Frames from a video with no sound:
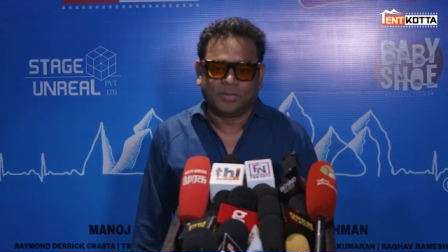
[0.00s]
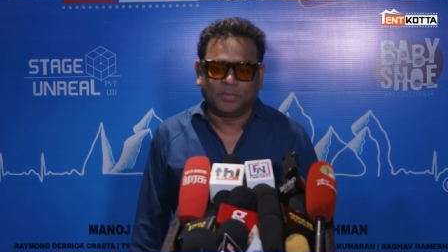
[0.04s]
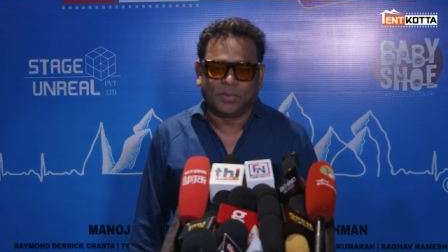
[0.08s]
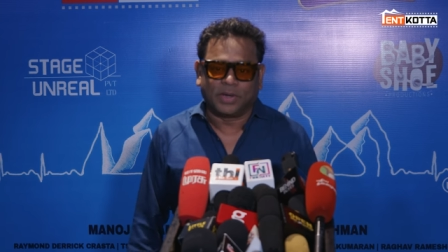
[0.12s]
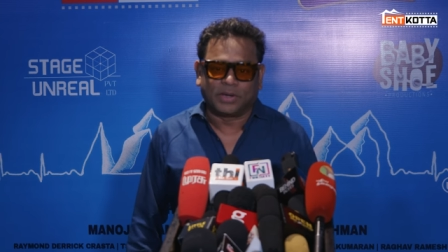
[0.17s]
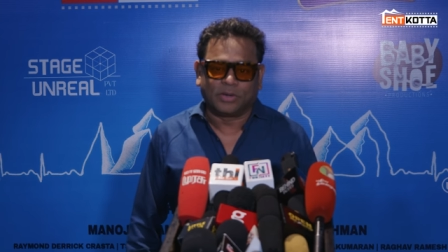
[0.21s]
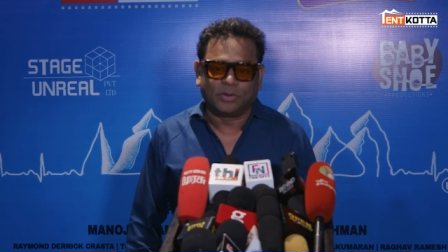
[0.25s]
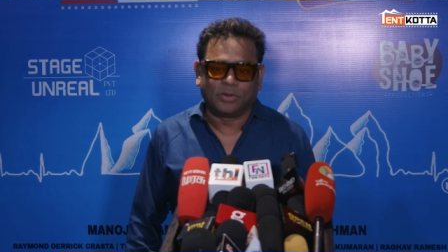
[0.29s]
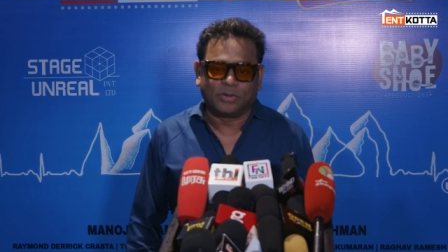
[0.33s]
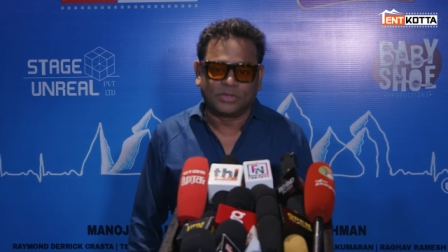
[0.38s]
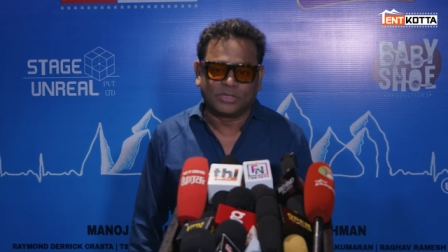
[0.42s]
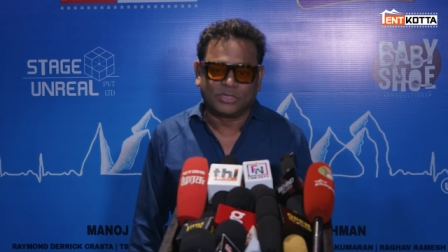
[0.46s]

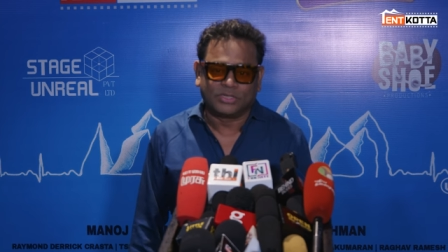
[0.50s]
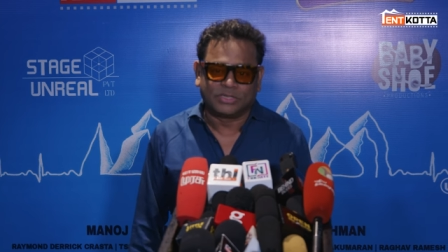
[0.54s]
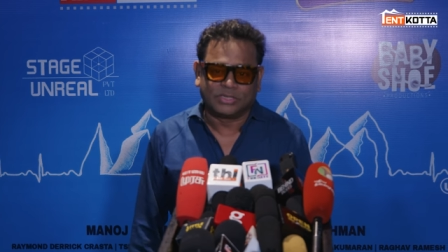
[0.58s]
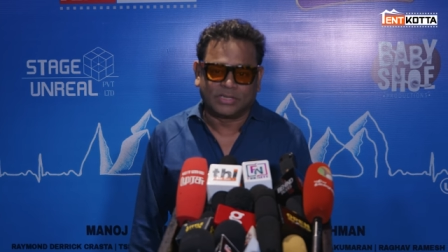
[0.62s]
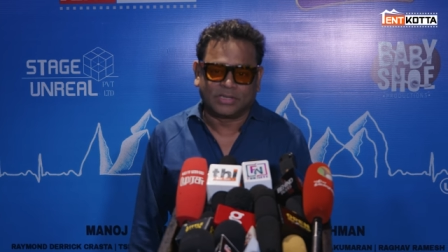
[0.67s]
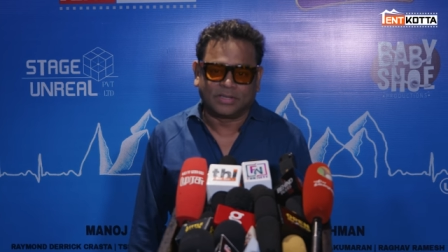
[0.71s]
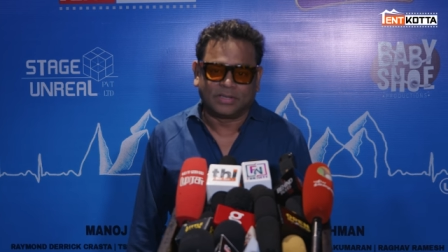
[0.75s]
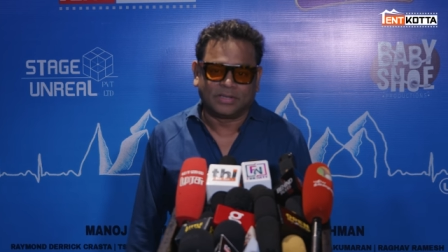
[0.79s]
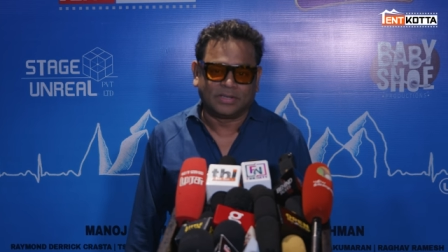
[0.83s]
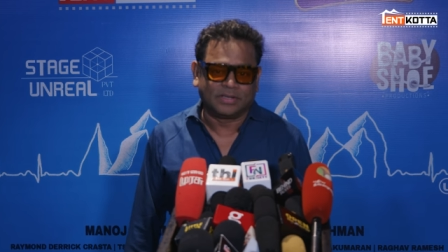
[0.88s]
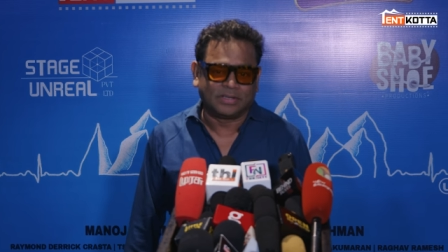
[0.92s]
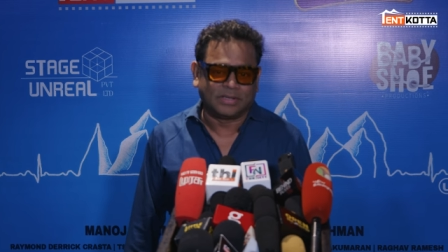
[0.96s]
Manoj
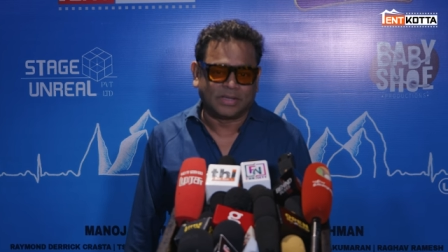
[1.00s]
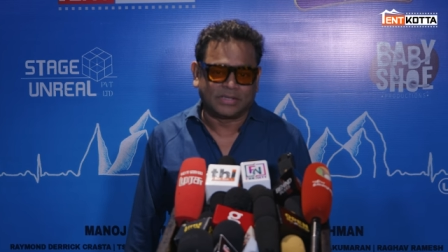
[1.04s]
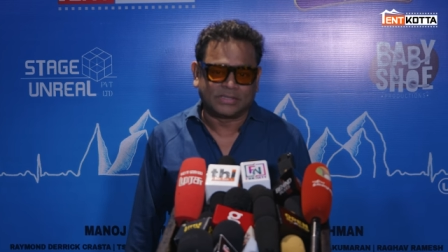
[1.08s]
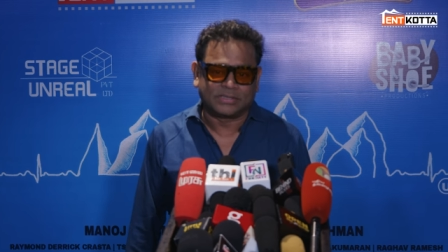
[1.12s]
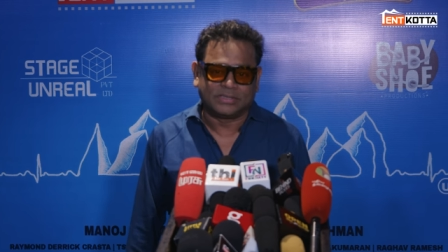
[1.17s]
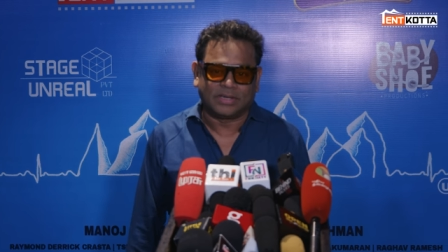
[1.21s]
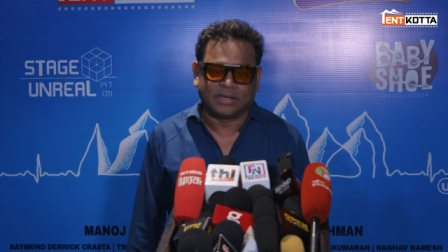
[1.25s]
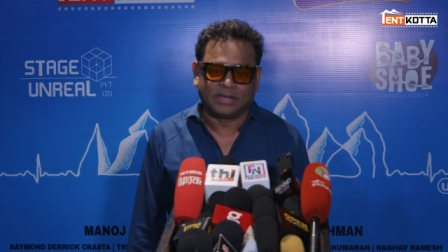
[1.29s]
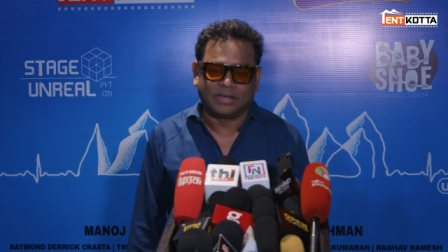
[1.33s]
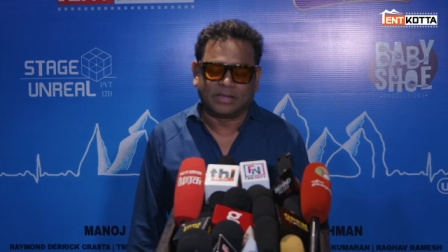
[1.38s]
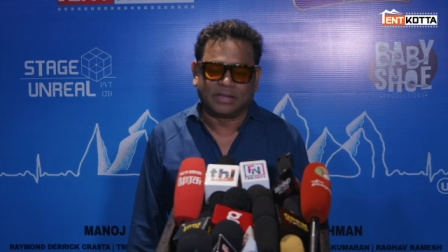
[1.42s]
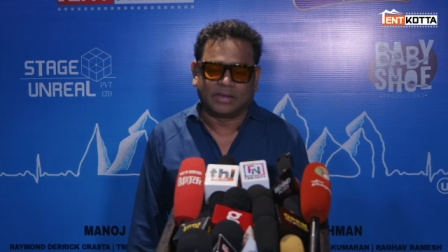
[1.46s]
has
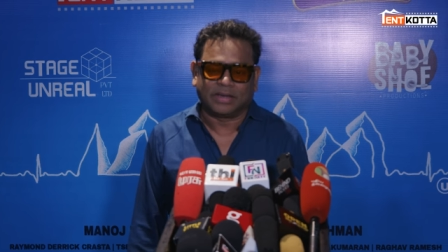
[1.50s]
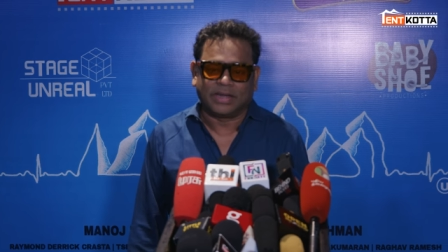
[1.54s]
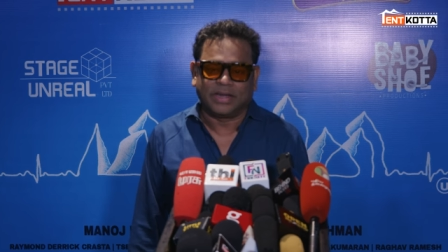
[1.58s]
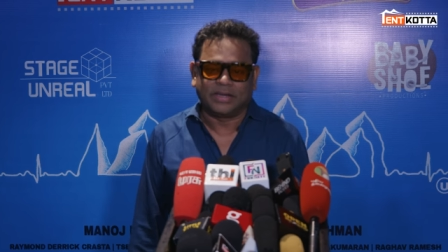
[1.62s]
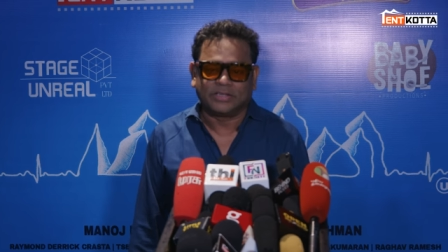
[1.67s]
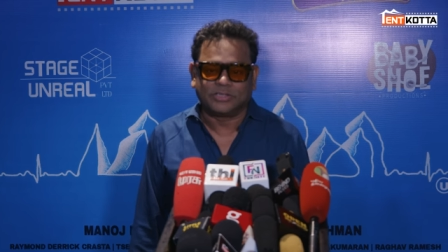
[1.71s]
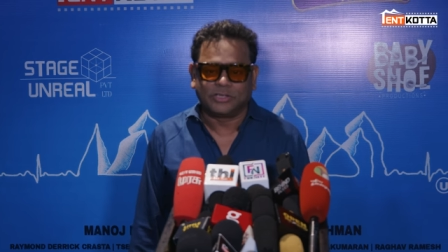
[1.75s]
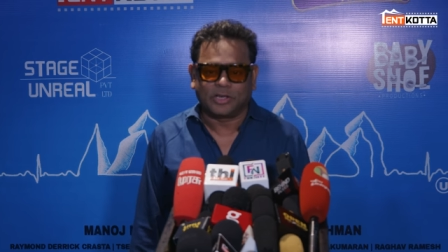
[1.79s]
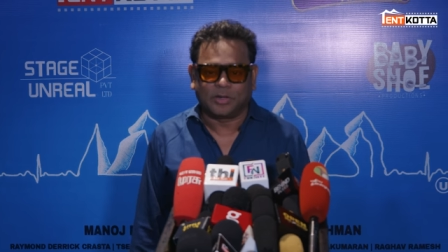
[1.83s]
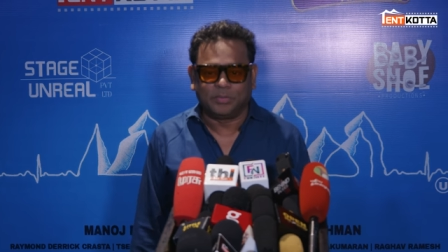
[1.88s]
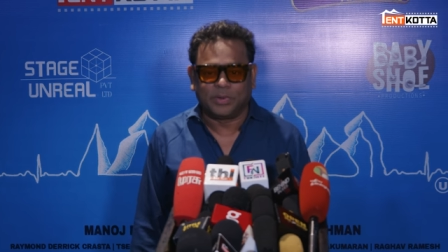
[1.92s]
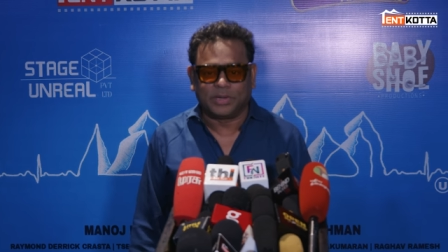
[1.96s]
done a great
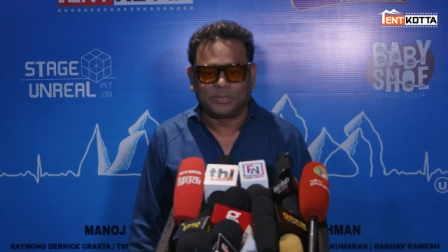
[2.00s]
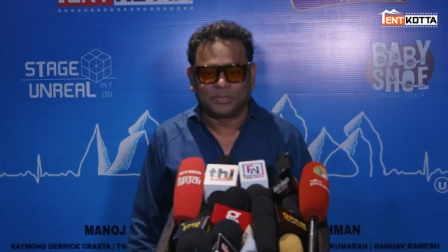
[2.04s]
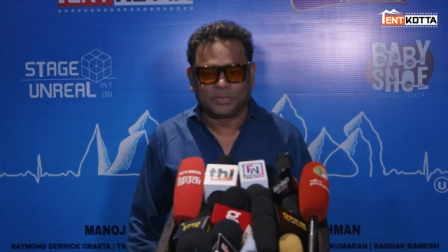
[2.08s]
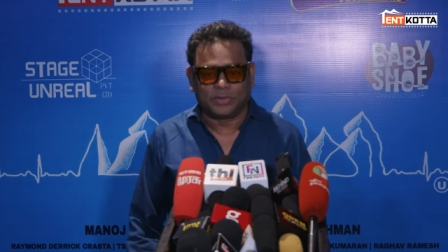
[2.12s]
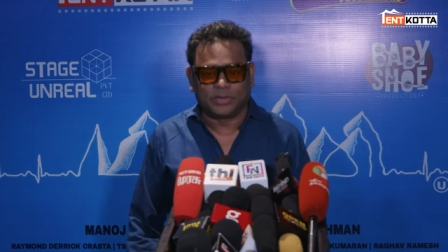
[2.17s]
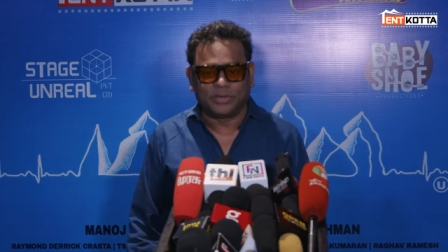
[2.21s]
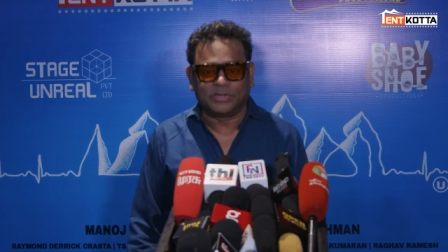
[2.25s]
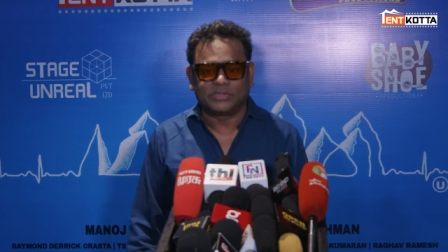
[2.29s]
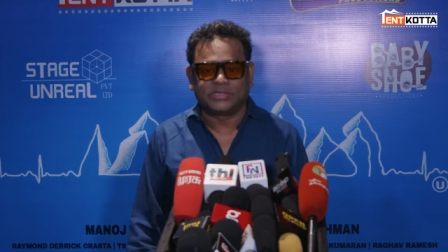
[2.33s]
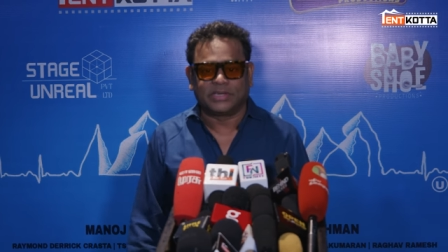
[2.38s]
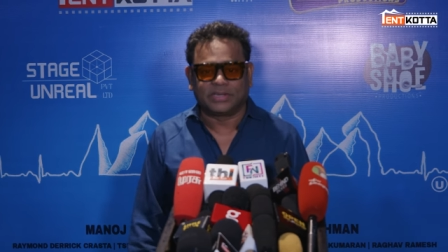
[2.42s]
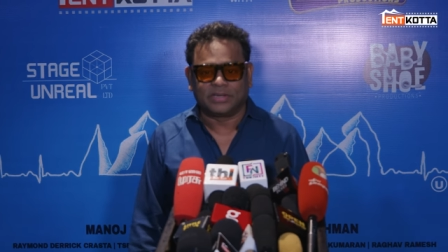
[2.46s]
job by
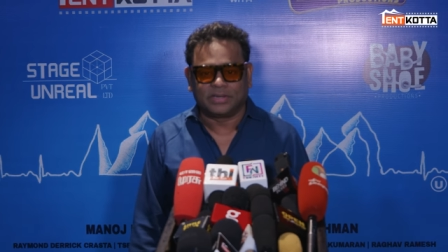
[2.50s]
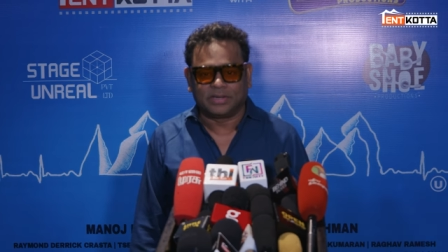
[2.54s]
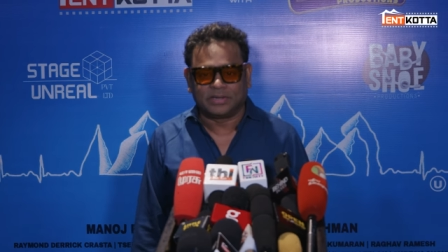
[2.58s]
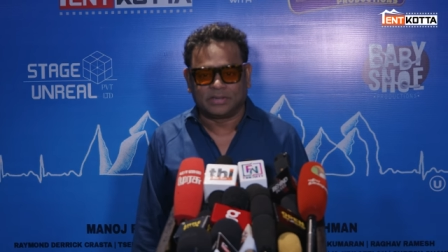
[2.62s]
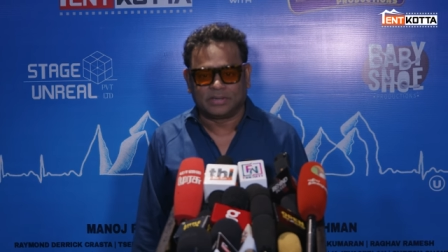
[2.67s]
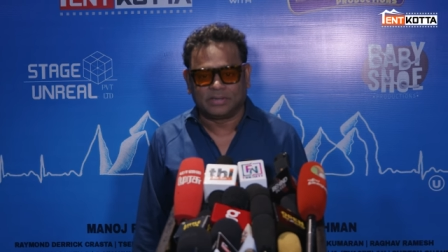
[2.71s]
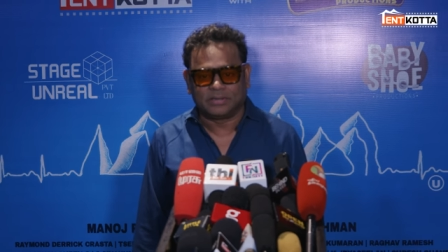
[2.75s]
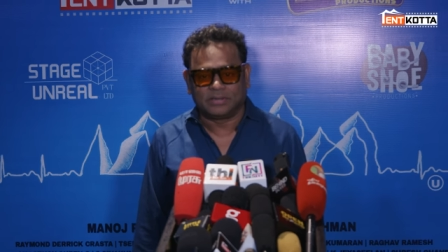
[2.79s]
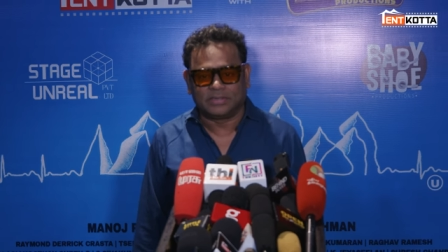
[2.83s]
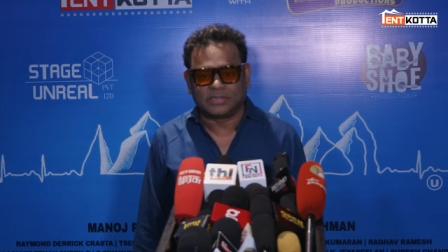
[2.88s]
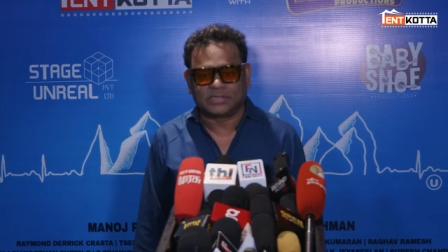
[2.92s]
producing it,